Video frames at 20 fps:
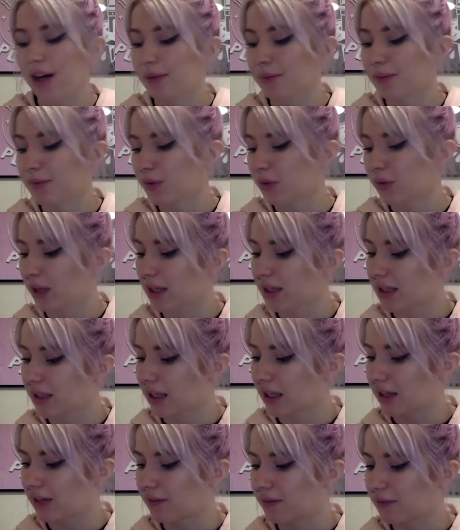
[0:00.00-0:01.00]
So I guess that
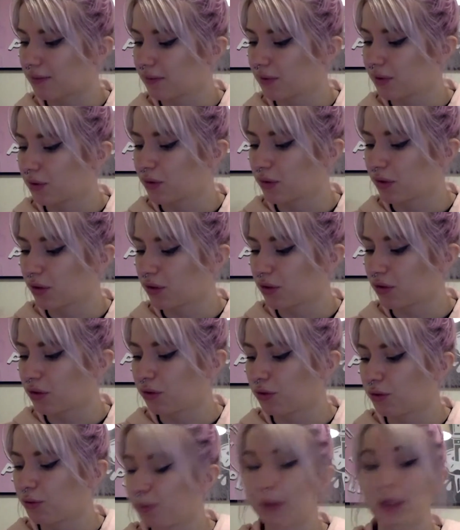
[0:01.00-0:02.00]
kind of goes on
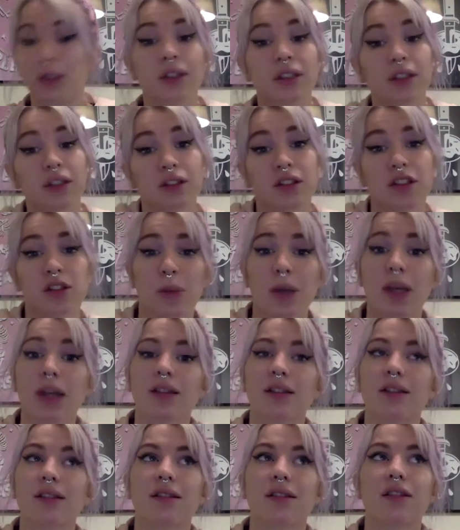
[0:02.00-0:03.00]
to building your
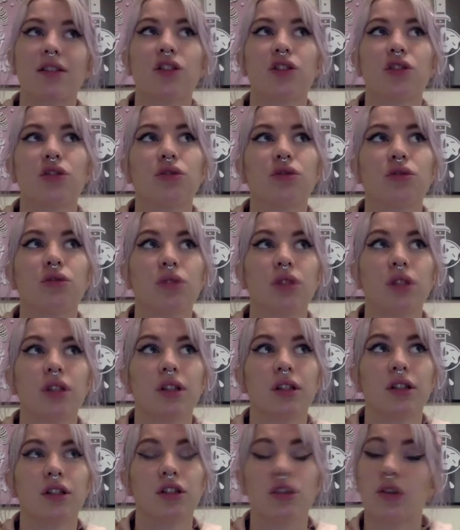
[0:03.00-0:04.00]
space. Do
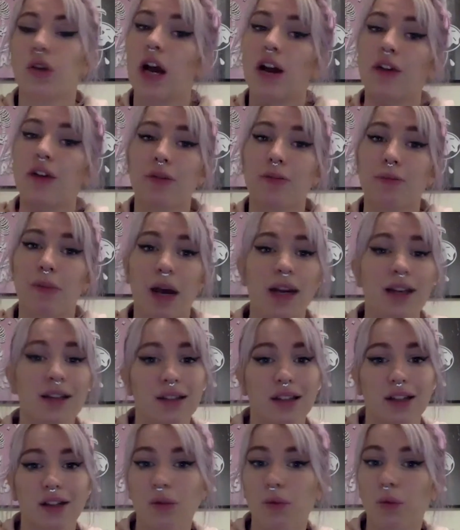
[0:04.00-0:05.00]
you have in mind
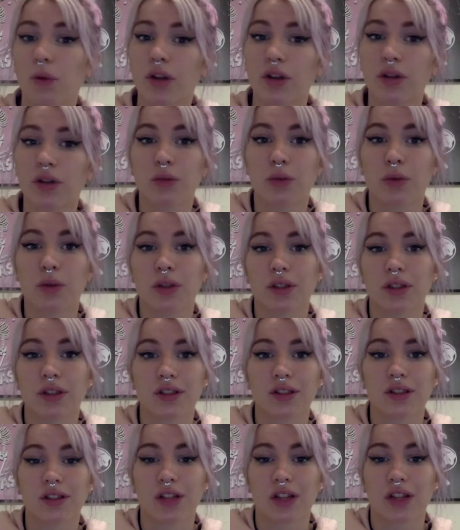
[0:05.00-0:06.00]
like what you wanted
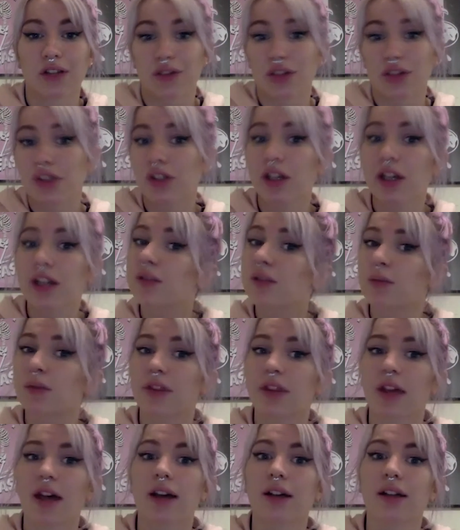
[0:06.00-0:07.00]
to like visualize with
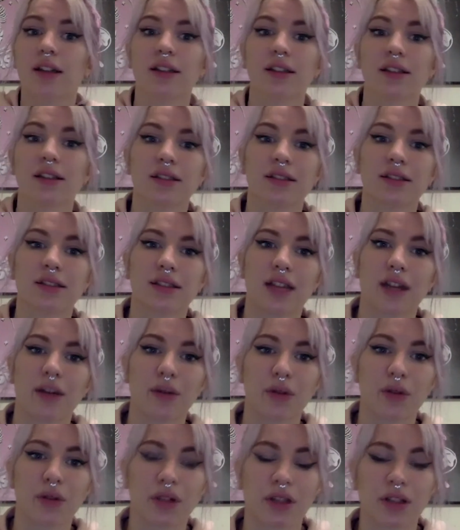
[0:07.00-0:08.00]
that, and how
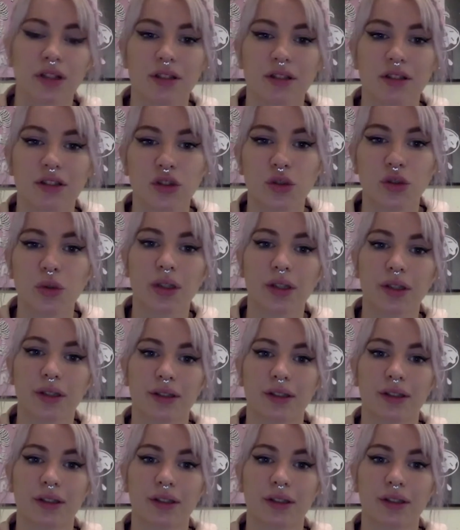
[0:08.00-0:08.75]
you're going to do it?